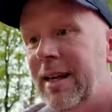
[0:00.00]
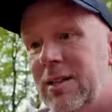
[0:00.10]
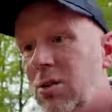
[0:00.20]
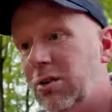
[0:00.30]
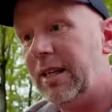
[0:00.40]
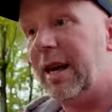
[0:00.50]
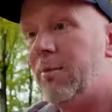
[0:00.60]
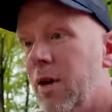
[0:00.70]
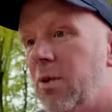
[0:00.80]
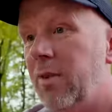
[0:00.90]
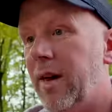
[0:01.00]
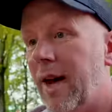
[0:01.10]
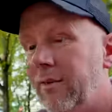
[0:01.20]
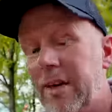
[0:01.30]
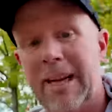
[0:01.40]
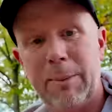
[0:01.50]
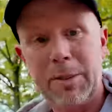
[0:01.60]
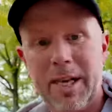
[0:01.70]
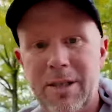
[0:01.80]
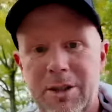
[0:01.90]
and talk to the camera without having any
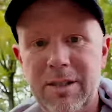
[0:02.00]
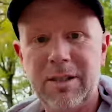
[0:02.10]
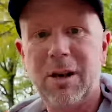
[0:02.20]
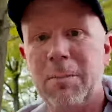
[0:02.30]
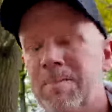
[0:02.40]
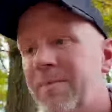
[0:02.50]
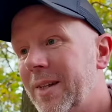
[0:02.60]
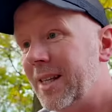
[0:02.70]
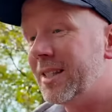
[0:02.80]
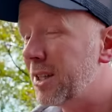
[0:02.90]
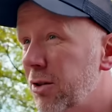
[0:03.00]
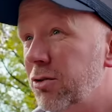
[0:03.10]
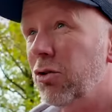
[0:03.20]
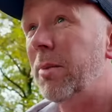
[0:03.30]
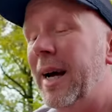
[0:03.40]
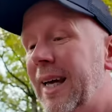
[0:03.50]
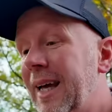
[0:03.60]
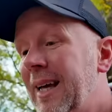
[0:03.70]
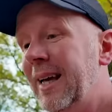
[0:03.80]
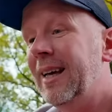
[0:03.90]
limitations. So it's another
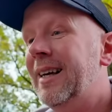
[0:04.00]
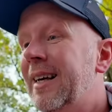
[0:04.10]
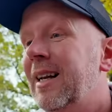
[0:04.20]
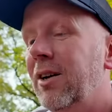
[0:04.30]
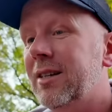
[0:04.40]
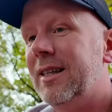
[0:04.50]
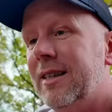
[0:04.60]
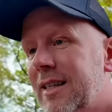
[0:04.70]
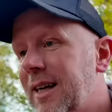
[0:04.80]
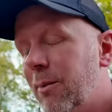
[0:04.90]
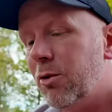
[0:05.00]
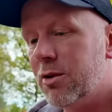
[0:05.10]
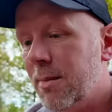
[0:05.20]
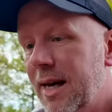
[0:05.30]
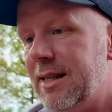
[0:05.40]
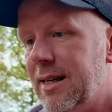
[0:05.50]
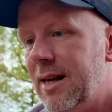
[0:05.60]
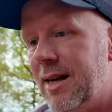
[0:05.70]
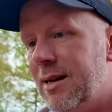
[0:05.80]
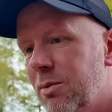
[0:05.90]
drawback. Like I said, this camera is
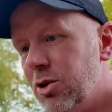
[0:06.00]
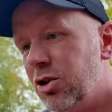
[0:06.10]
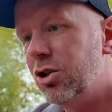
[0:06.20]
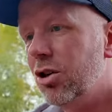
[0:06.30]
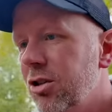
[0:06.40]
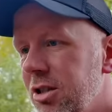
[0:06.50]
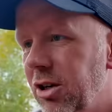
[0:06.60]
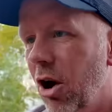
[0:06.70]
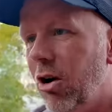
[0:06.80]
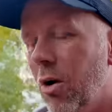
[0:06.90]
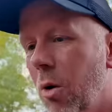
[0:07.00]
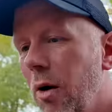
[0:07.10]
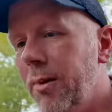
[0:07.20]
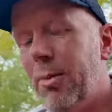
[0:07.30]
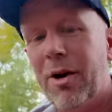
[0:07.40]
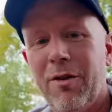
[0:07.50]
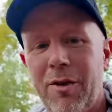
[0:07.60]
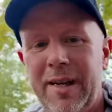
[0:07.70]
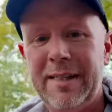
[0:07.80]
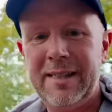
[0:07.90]
amazing. It's just not quite
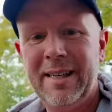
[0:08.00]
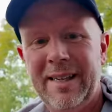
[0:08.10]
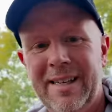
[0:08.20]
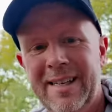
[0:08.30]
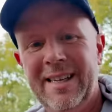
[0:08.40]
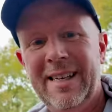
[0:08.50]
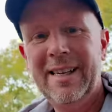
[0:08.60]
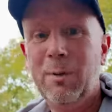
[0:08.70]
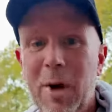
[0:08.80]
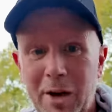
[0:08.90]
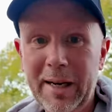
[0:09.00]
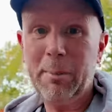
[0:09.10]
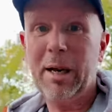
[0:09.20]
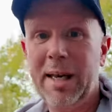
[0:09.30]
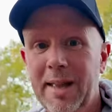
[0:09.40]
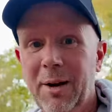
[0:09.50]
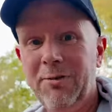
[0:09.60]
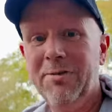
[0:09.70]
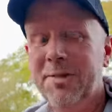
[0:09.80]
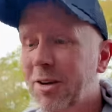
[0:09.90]
perfect. We are nitpicking though,
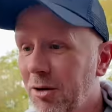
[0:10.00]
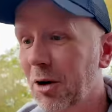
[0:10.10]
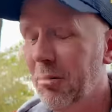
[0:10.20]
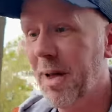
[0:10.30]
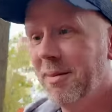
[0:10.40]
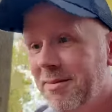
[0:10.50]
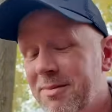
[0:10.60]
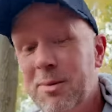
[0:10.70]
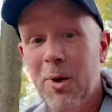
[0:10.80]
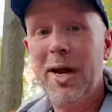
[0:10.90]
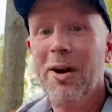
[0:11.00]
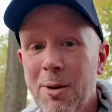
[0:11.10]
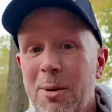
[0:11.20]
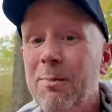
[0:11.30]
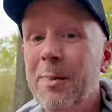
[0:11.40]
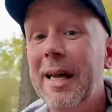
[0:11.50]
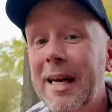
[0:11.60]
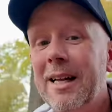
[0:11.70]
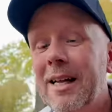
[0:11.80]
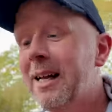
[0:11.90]
I've got to admit. We are
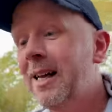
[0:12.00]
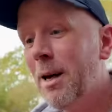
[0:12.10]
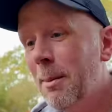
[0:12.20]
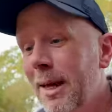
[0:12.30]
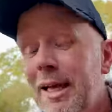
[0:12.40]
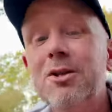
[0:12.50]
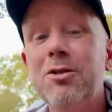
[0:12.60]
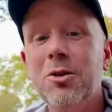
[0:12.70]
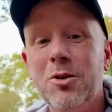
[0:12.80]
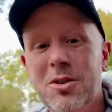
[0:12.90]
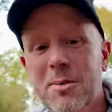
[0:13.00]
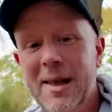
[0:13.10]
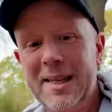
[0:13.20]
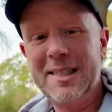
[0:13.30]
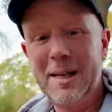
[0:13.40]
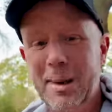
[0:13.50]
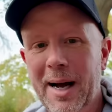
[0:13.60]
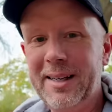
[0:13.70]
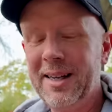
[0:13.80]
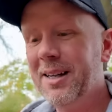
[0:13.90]
picking at straws to make this thing
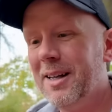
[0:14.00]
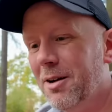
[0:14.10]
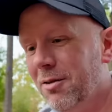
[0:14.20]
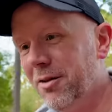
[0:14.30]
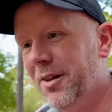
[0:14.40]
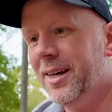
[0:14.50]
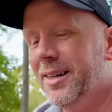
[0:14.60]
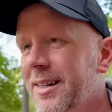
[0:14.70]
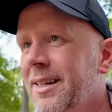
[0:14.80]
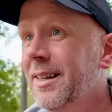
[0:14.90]
bad. Other than that,